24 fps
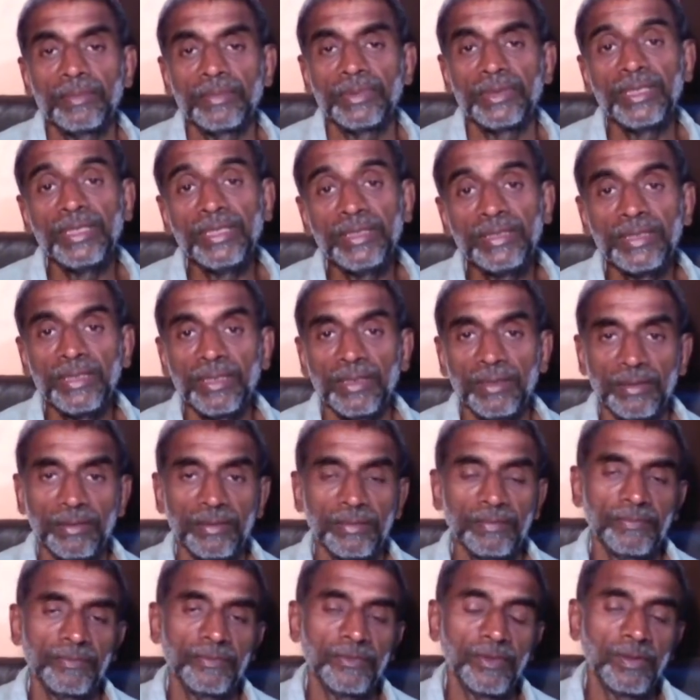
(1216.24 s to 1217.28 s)
seizure
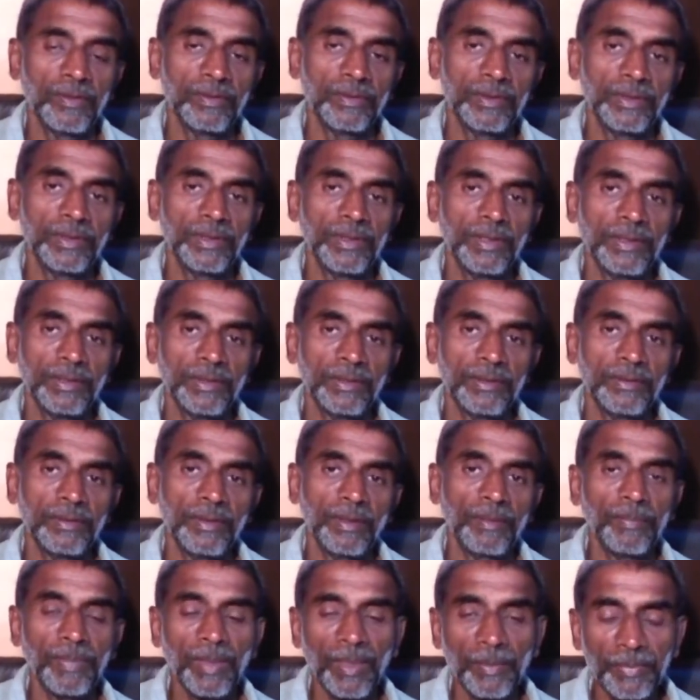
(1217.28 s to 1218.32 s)
or in a
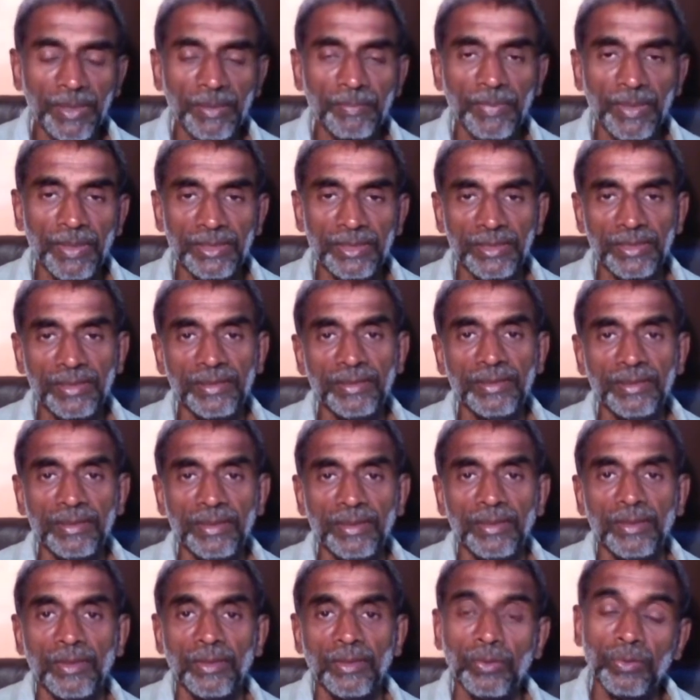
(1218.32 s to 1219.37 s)
epileptic patient
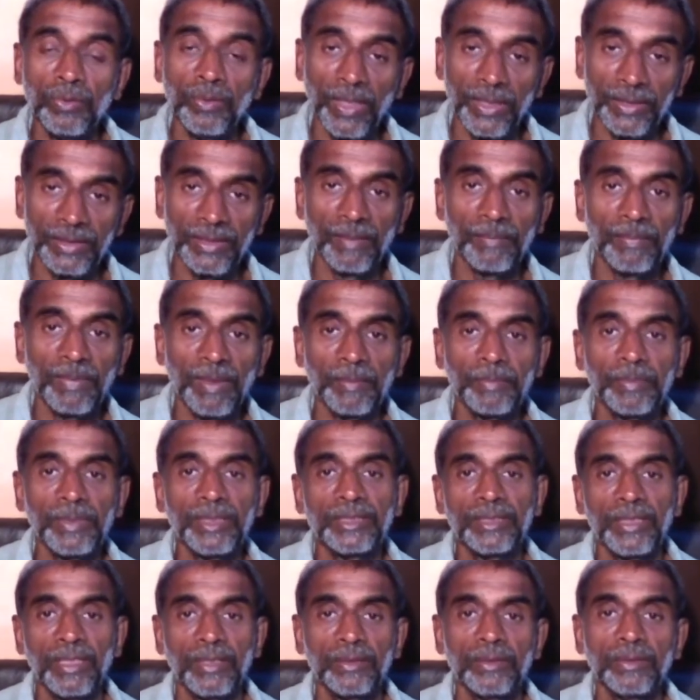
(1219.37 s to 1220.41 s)
who has
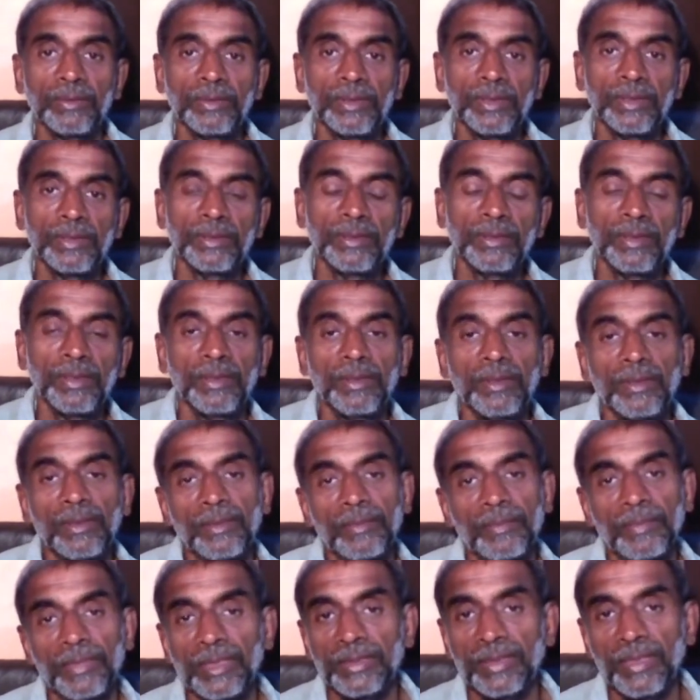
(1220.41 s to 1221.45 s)
epileptic psychosis
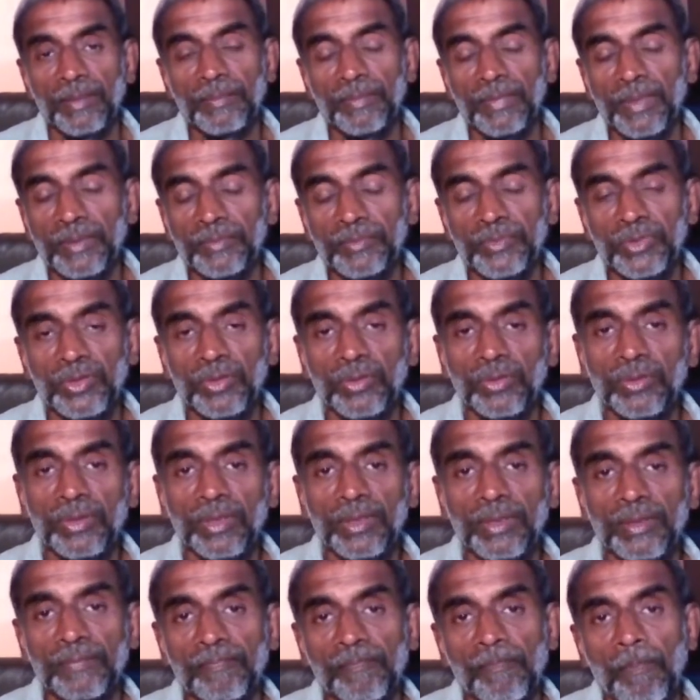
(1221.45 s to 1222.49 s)
may sometimes
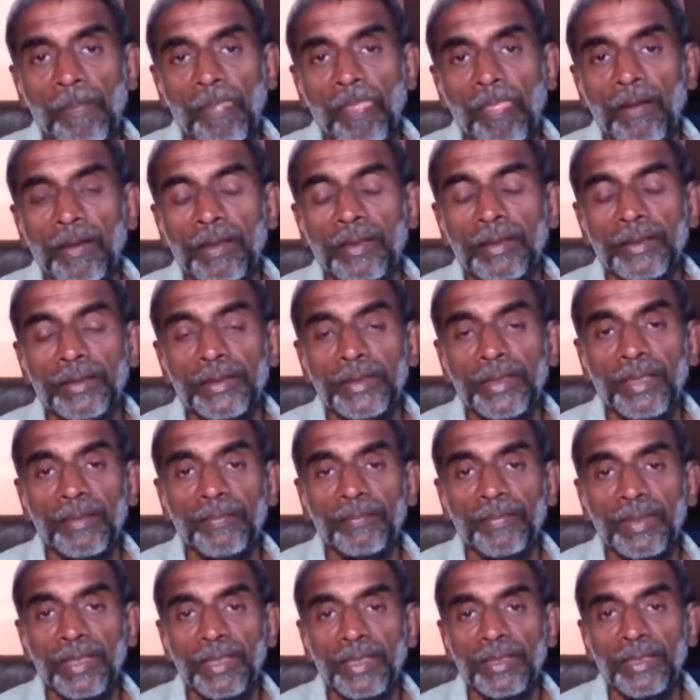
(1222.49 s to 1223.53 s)
show a
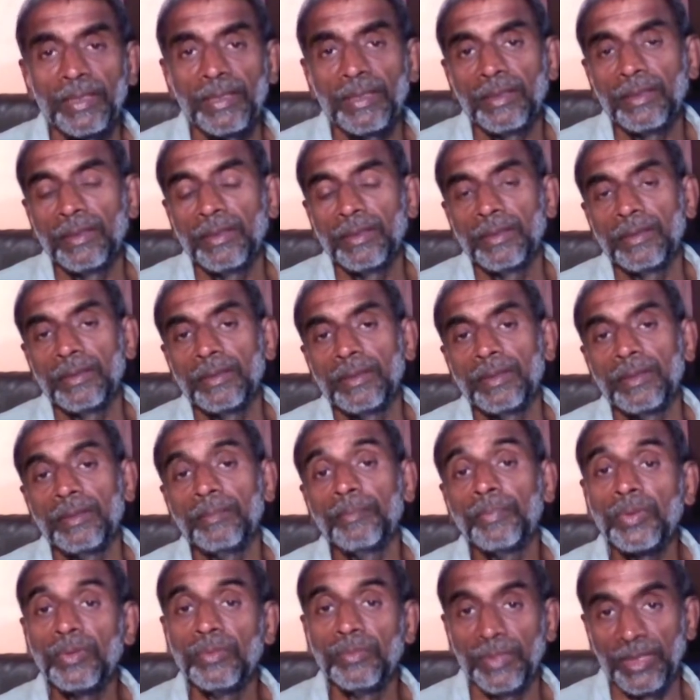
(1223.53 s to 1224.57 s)
temporary
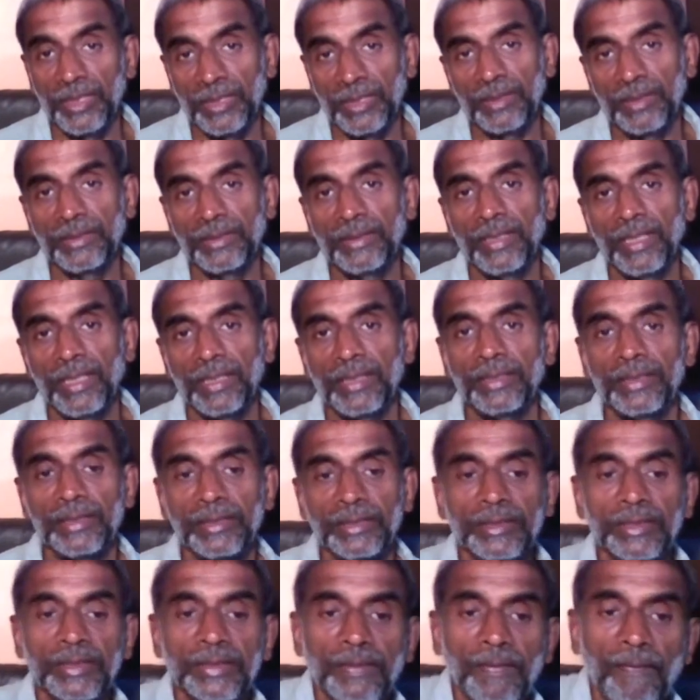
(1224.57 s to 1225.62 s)
improvement in their
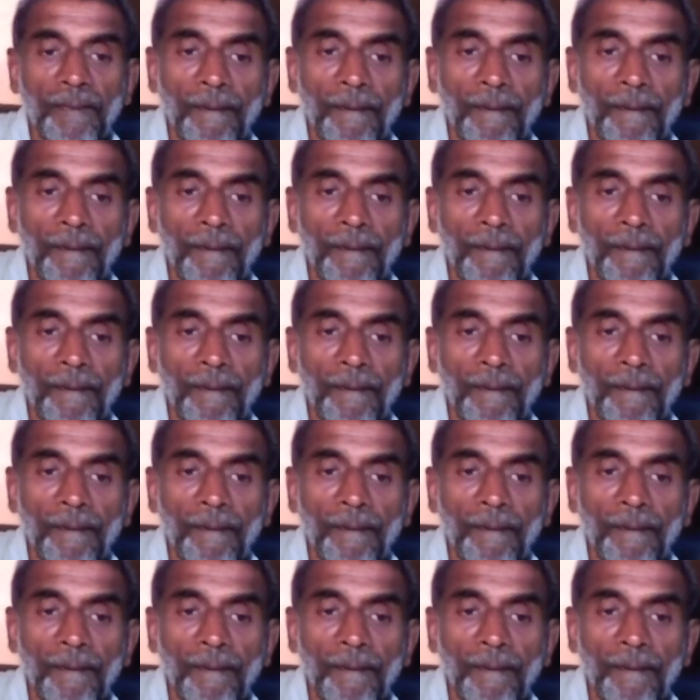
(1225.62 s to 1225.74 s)
condition.